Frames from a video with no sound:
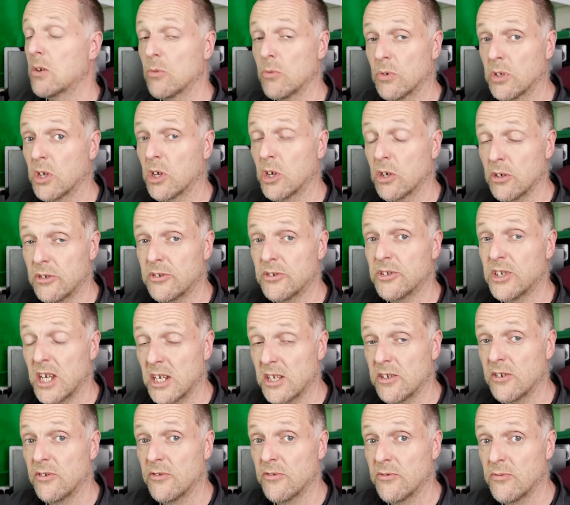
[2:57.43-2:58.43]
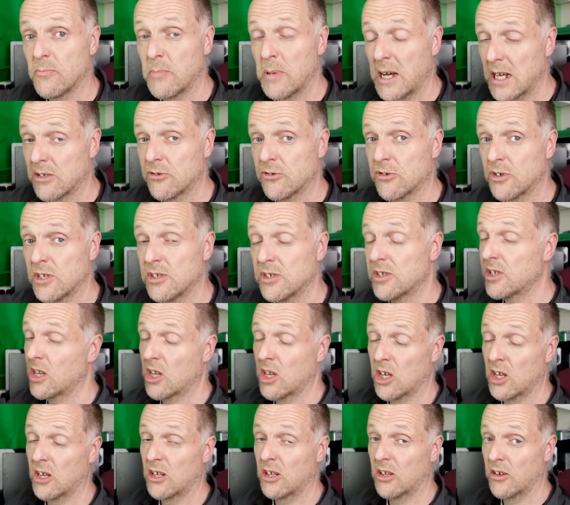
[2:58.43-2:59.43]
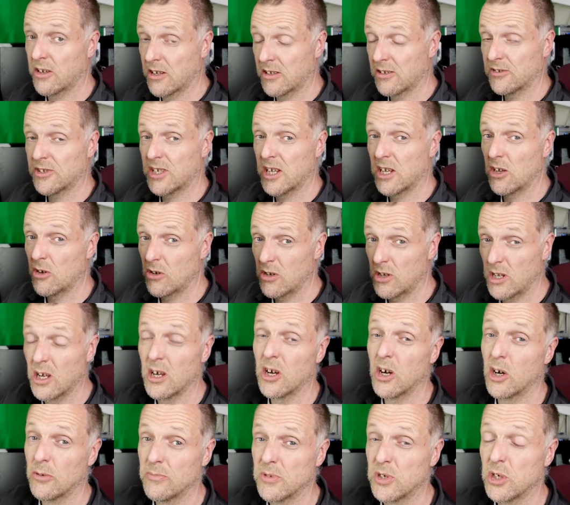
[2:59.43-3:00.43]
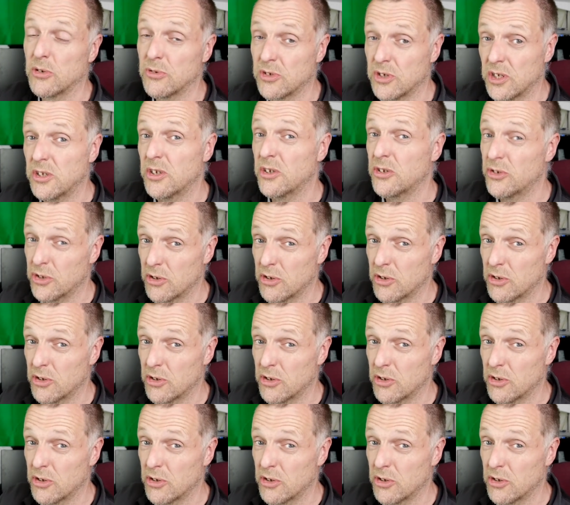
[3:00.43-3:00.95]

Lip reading: With a good set of batteries, like I said earlier, I'm using the